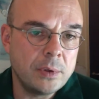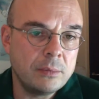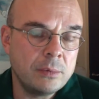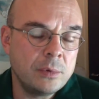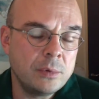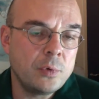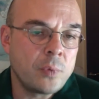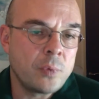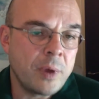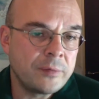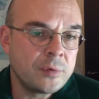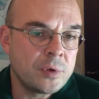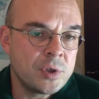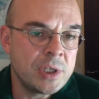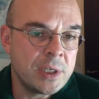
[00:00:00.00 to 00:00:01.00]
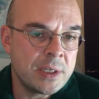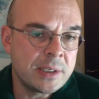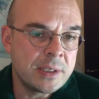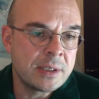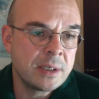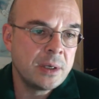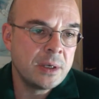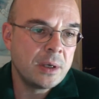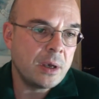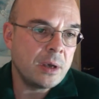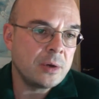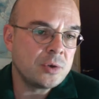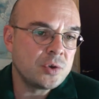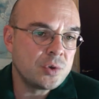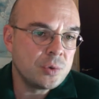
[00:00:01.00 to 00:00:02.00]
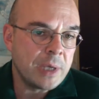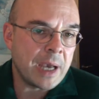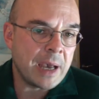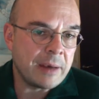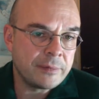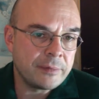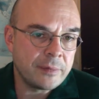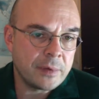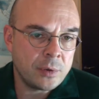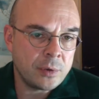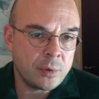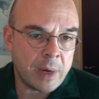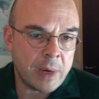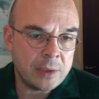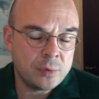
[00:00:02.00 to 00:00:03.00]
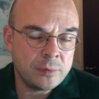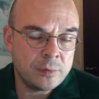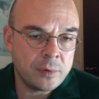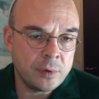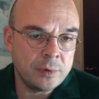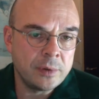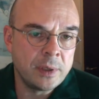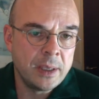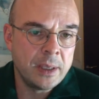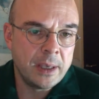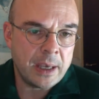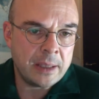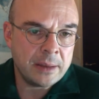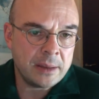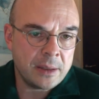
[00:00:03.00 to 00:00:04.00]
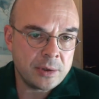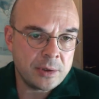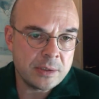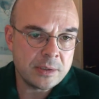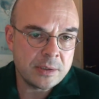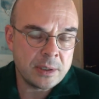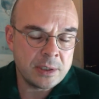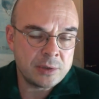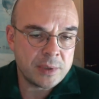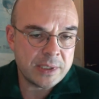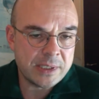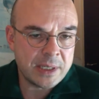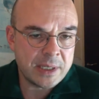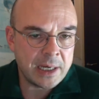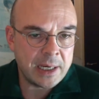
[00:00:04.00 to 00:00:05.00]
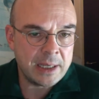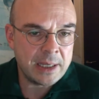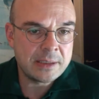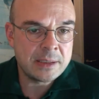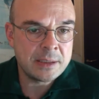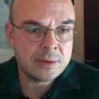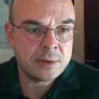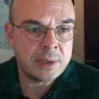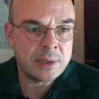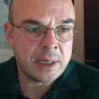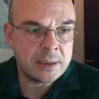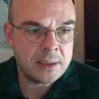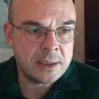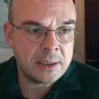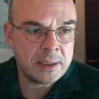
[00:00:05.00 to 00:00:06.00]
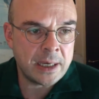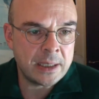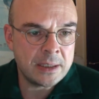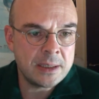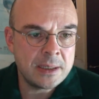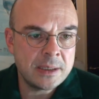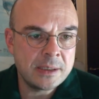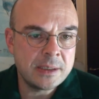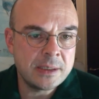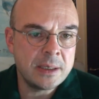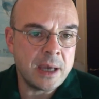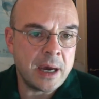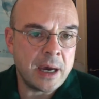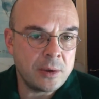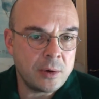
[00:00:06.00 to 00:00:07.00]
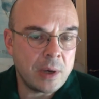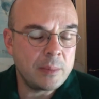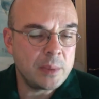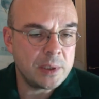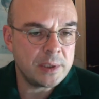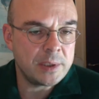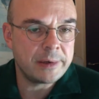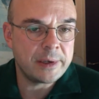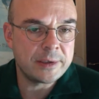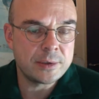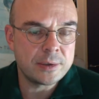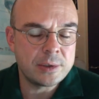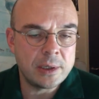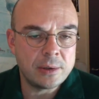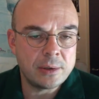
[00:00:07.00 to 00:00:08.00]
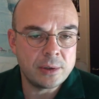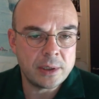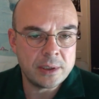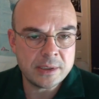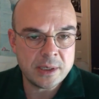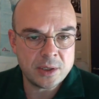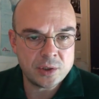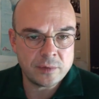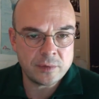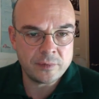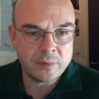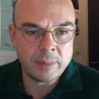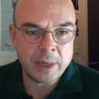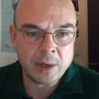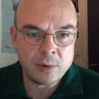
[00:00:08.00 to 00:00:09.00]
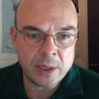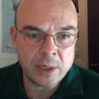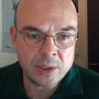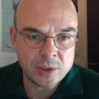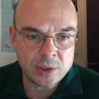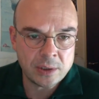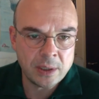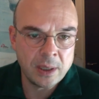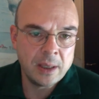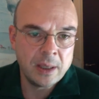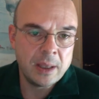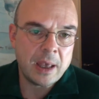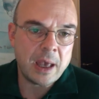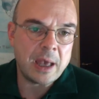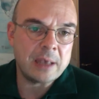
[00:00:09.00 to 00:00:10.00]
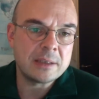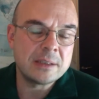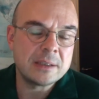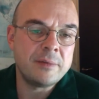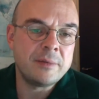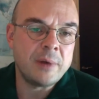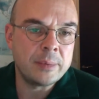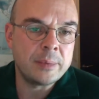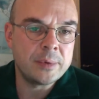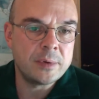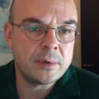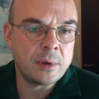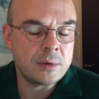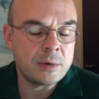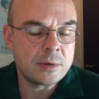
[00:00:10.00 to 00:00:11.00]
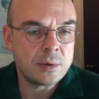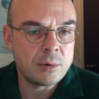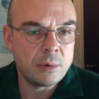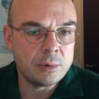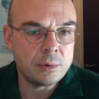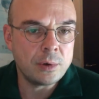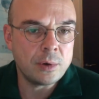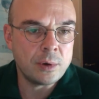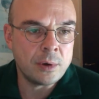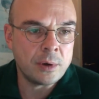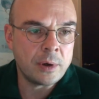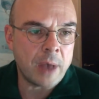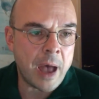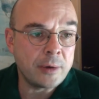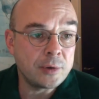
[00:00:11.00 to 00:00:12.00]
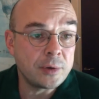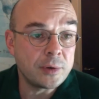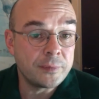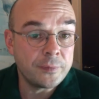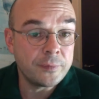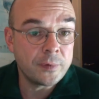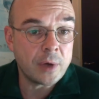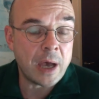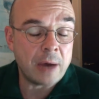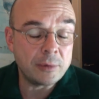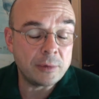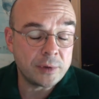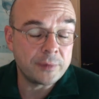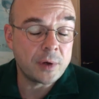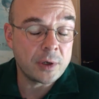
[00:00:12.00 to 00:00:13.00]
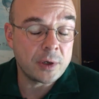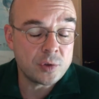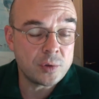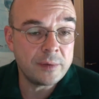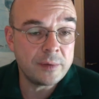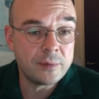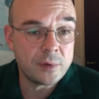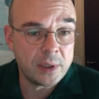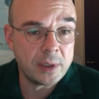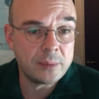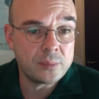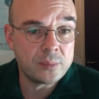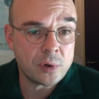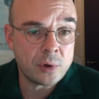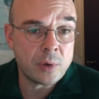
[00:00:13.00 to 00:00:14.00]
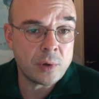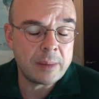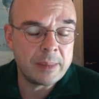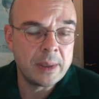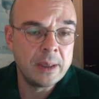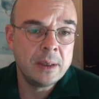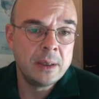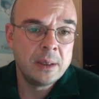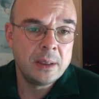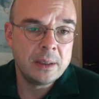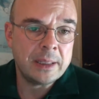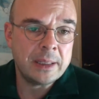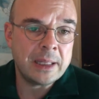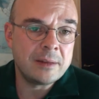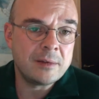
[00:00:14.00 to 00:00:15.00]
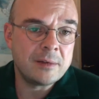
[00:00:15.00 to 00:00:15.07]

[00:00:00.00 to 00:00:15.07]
refugees should have the right to vote. And there's, interestingly, since the 1990s, the IOM, International Organization for Migration, has developed a so-called out-of-country voting program that